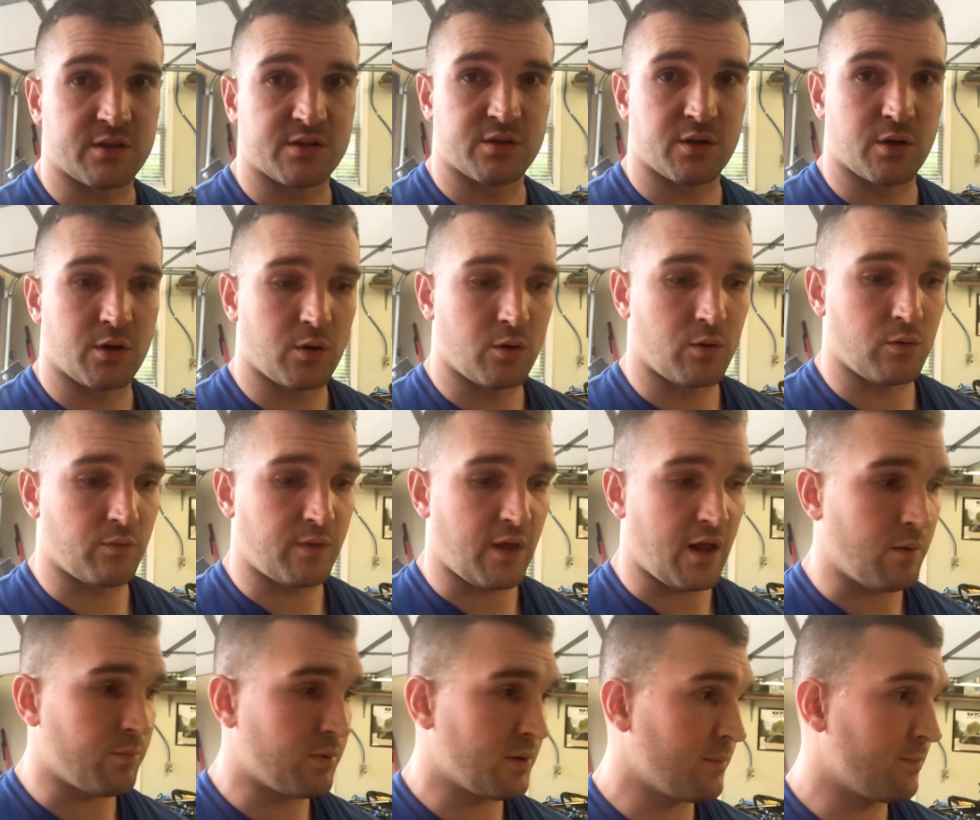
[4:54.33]
So
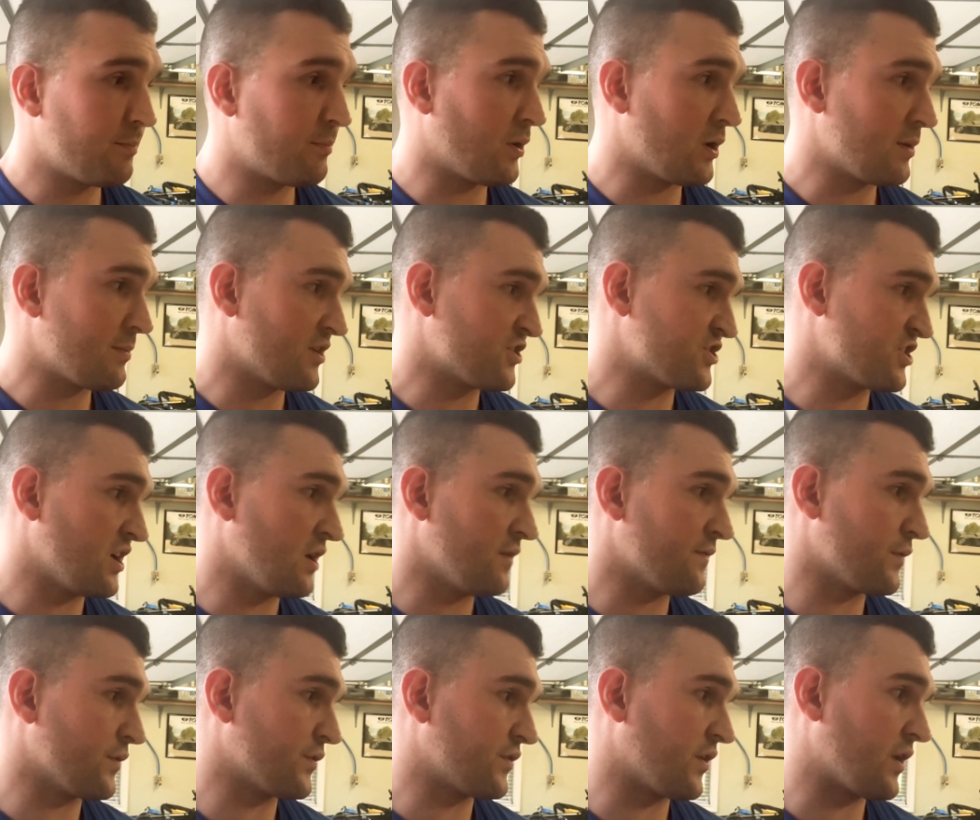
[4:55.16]
that'll be pretty much
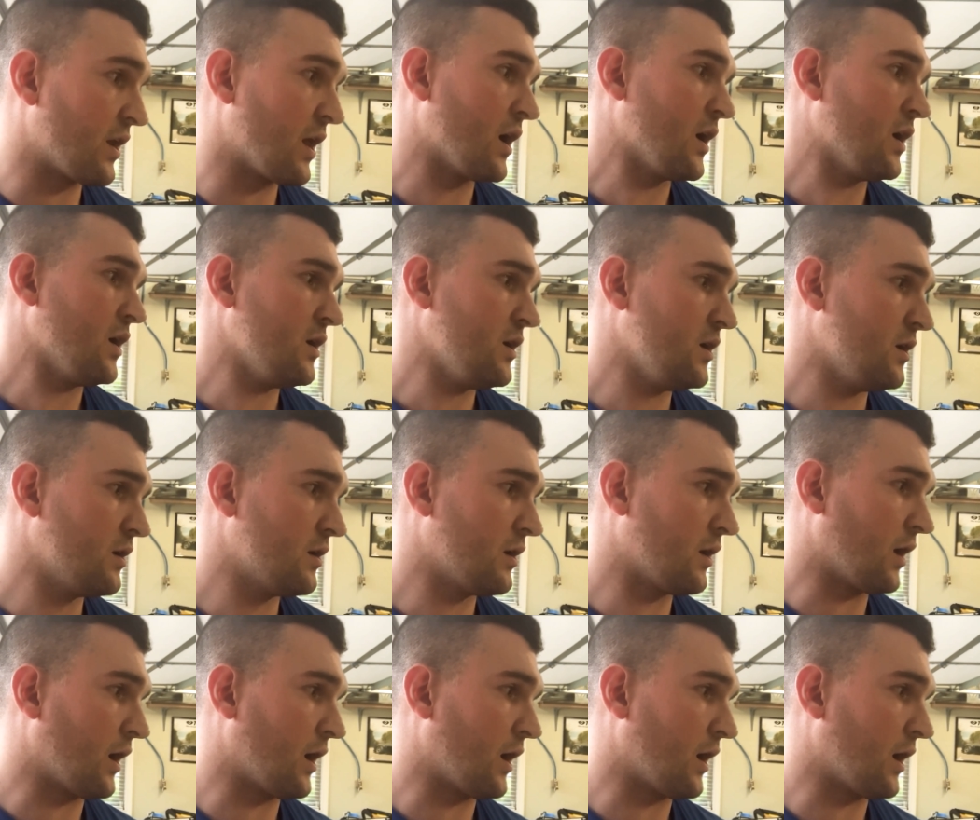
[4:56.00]
it for today.